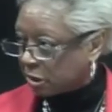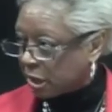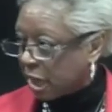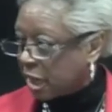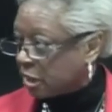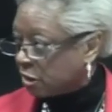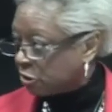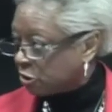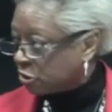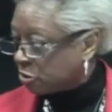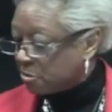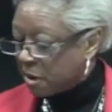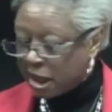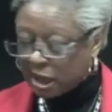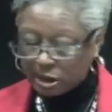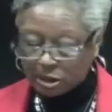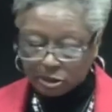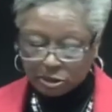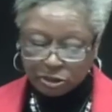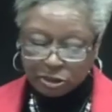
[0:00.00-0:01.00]
and
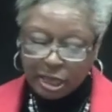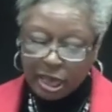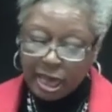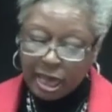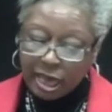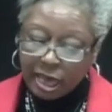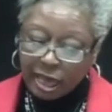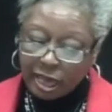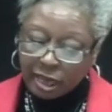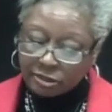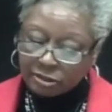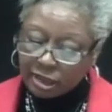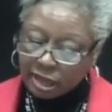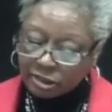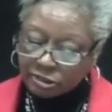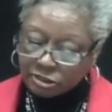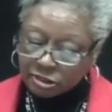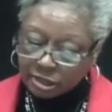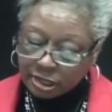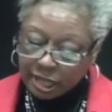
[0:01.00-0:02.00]
smiles as I
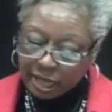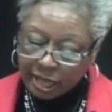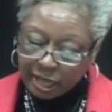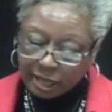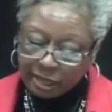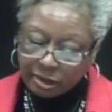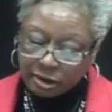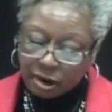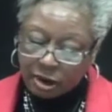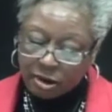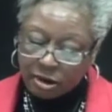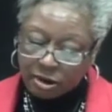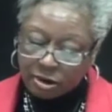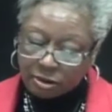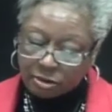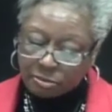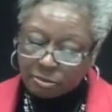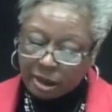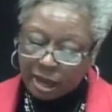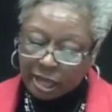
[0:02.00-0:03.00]
slide on my